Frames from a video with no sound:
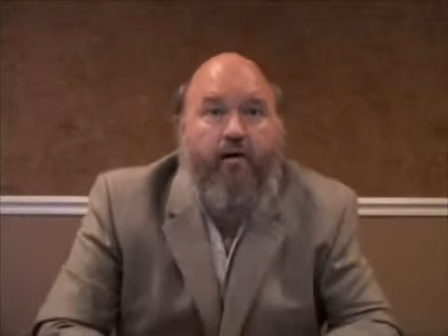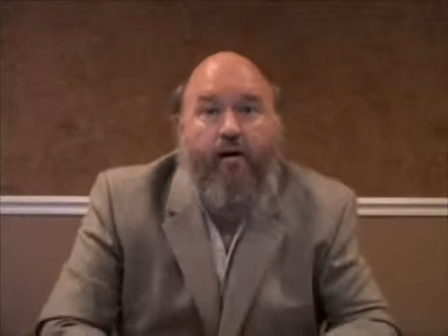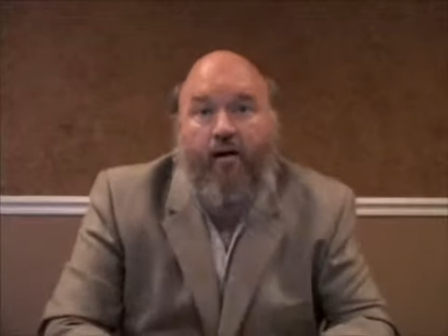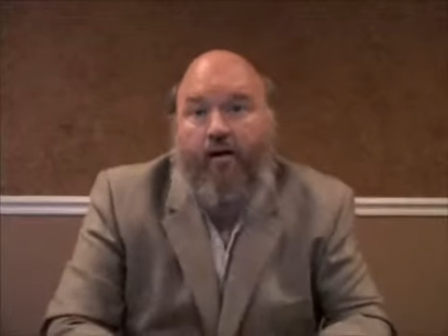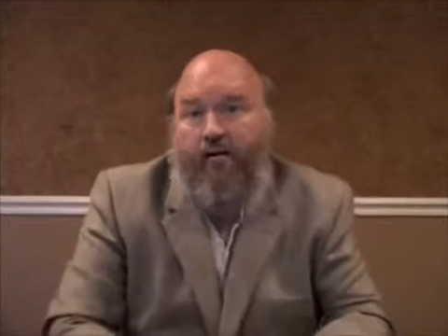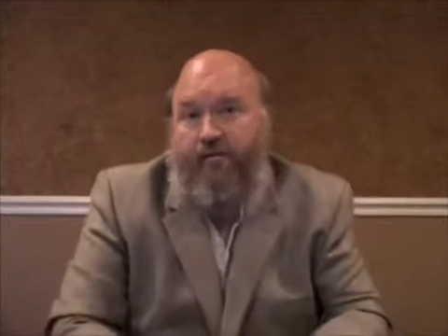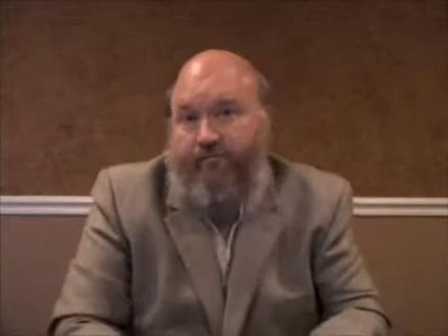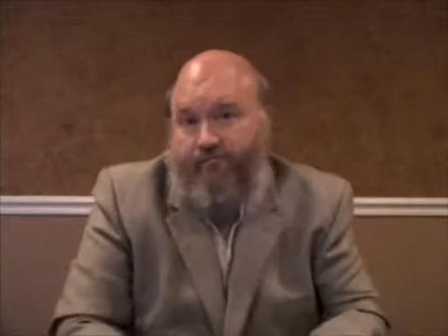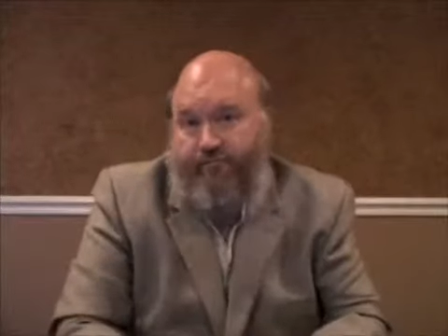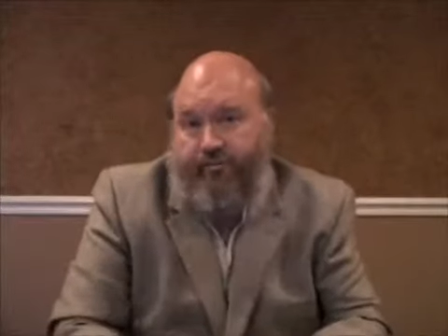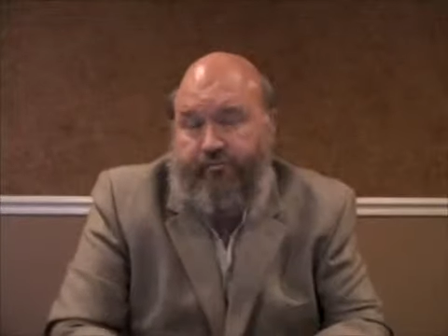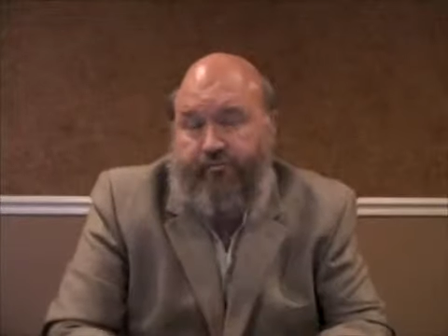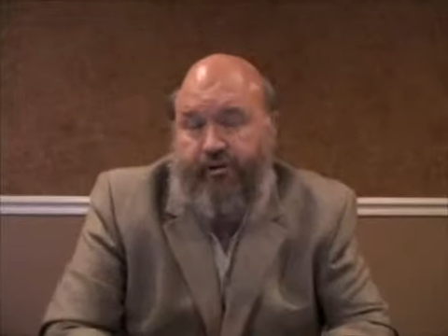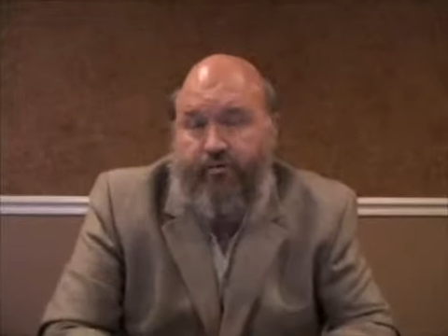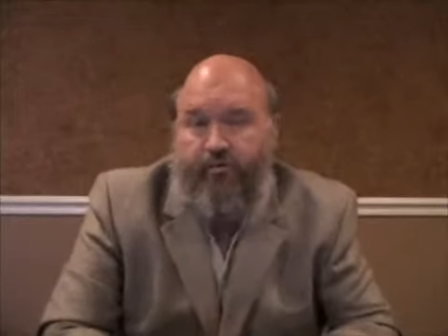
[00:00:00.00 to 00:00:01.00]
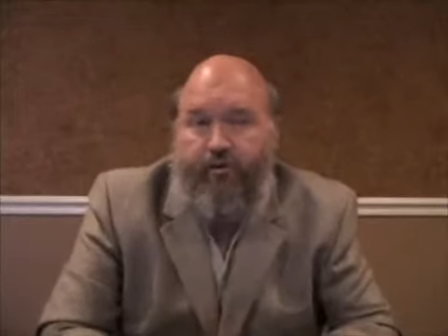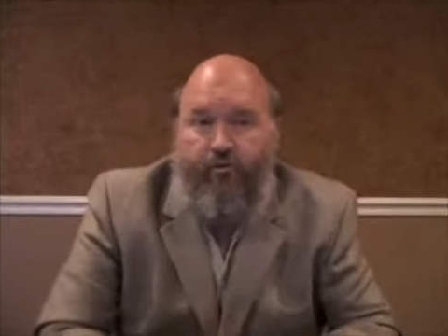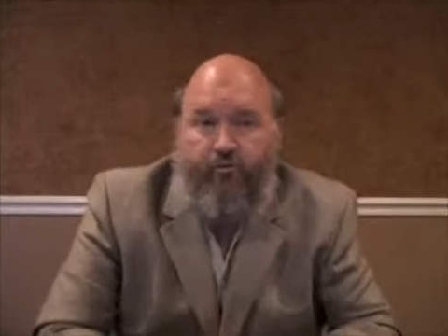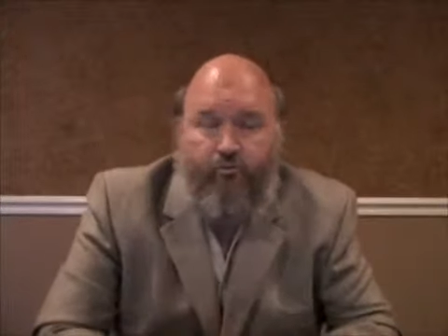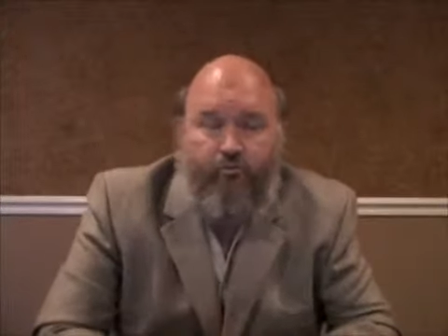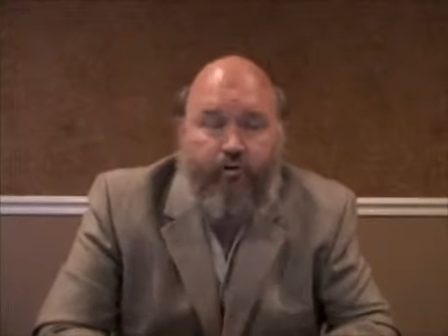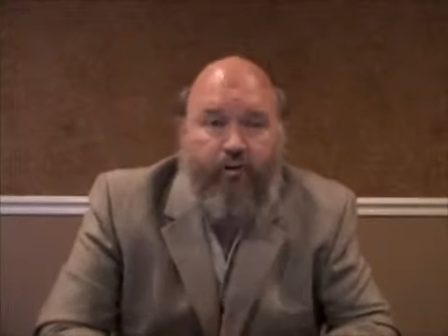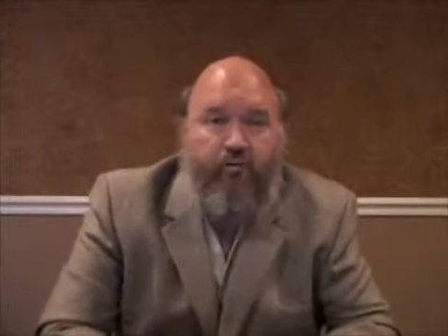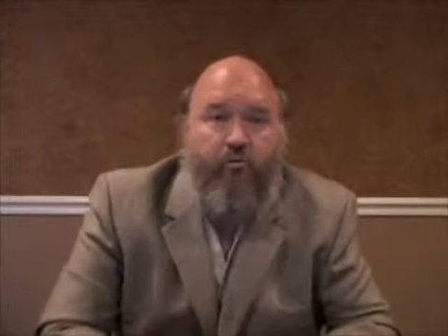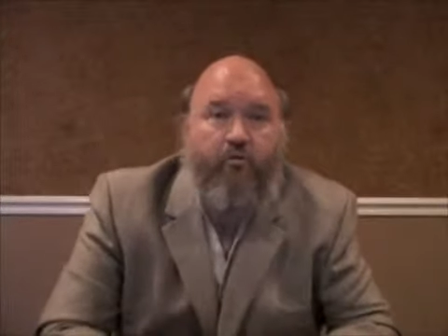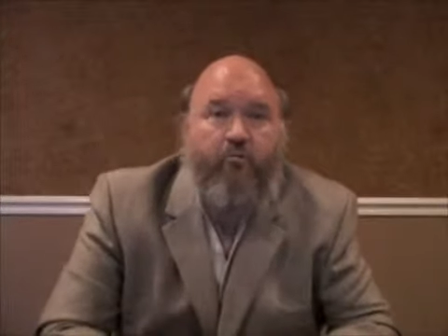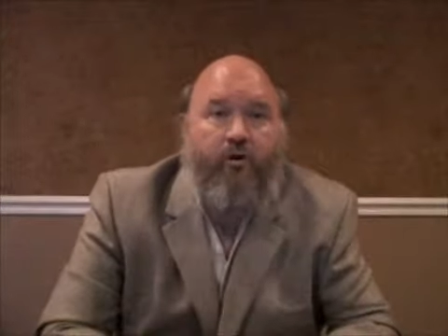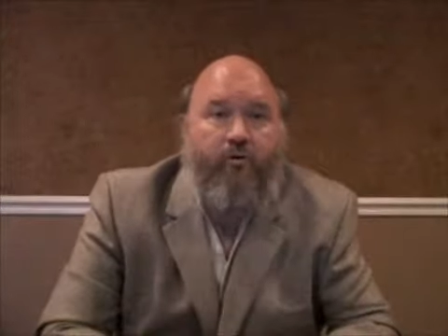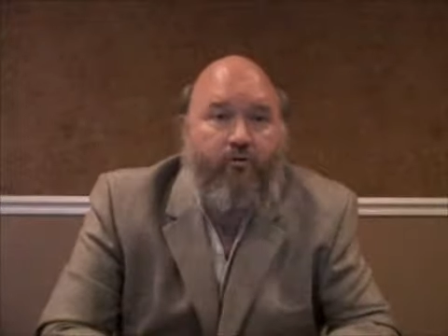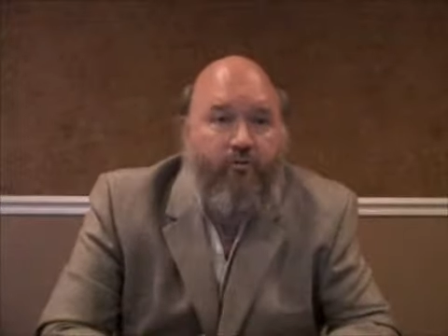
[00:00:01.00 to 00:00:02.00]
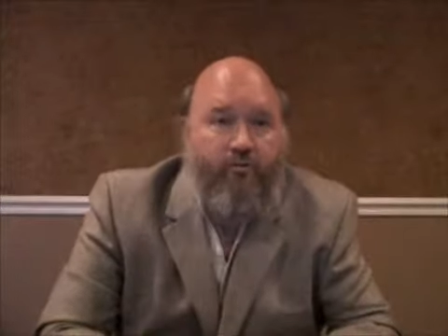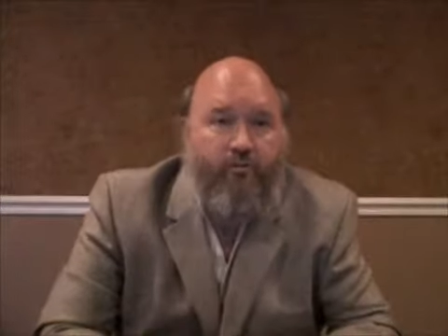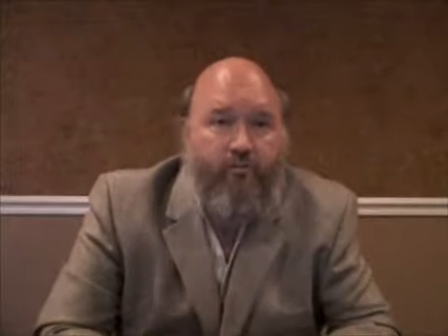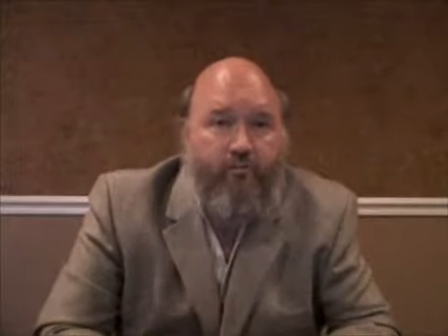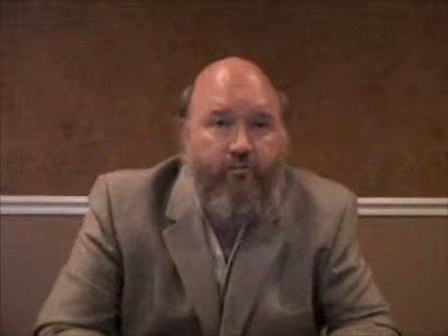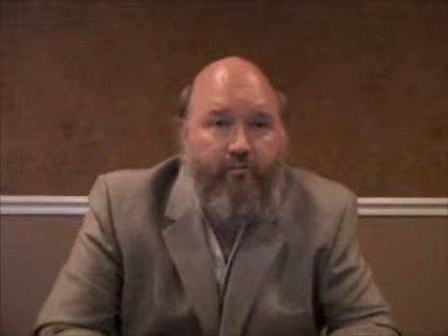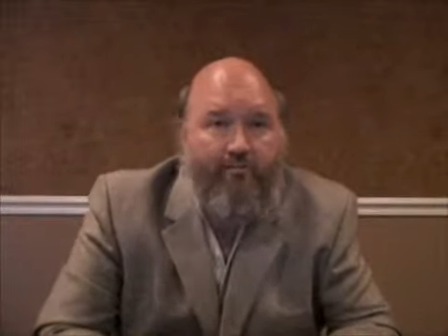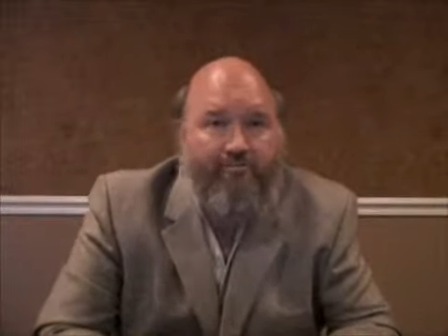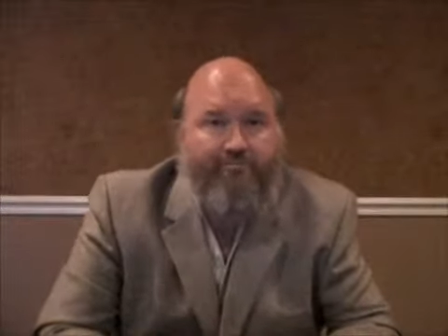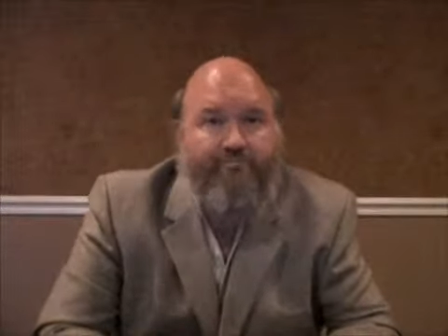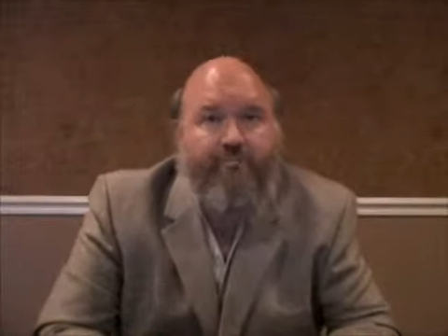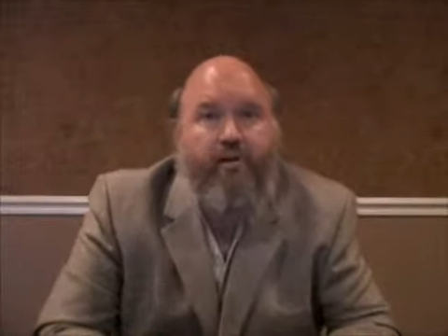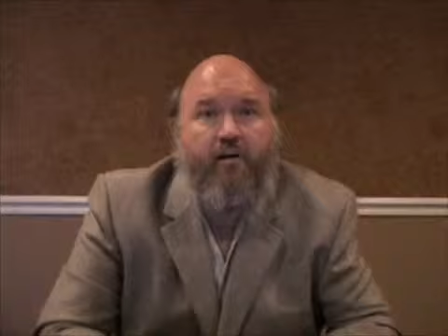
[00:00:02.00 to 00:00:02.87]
The same goes with our hormonal system